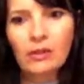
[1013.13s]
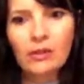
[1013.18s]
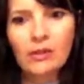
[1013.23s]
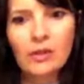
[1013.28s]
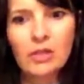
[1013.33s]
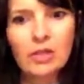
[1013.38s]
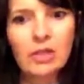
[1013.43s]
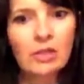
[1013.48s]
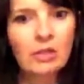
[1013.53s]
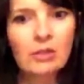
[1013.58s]

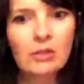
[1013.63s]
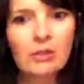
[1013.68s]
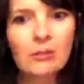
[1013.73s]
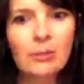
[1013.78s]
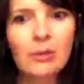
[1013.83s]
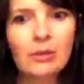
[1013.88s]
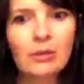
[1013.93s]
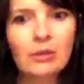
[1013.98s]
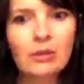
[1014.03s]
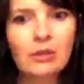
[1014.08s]
this year has
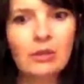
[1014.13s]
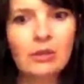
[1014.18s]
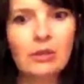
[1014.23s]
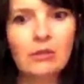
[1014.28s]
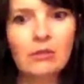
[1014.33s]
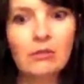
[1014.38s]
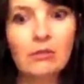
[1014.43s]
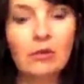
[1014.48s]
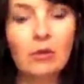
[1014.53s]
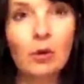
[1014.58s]
been just
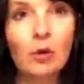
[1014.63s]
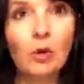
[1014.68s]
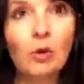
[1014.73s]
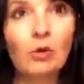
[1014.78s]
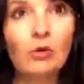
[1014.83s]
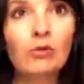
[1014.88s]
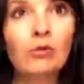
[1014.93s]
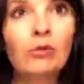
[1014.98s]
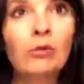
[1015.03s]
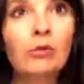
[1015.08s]

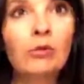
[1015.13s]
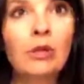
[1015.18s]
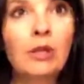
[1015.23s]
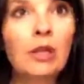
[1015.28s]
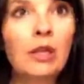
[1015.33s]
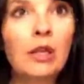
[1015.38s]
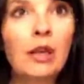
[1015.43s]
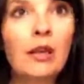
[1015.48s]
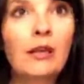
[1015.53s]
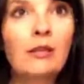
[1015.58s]

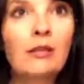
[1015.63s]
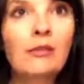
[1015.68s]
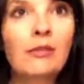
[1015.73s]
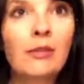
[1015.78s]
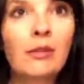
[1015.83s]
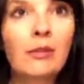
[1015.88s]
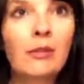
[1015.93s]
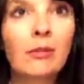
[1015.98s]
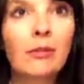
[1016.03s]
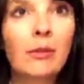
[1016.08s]
grueling, as
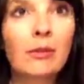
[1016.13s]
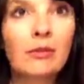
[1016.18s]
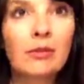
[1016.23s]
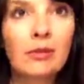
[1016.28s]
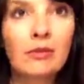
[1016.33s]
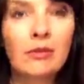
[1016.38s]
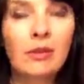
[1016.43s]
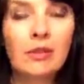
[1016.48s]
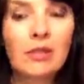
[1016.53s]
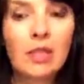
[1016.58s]
for
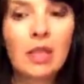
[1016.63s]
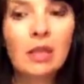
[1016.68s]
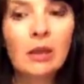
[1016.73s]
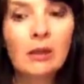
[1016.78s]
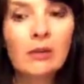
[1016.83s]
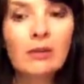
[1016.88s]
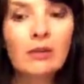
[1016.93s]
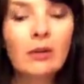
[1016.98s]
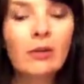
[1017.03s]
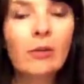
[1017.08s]
most of us. And
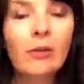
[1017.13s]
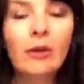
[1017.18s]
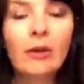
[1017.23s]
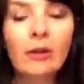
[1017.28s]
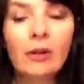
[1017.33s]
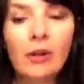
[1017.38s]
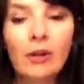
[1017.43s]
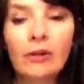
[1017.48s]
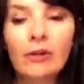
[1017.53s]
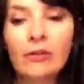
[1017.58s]
also
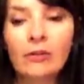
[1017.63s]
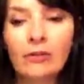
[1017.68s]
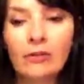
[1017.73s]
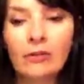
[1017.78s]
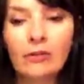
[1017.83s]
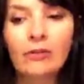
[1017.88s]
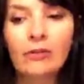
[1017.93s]
a lot of,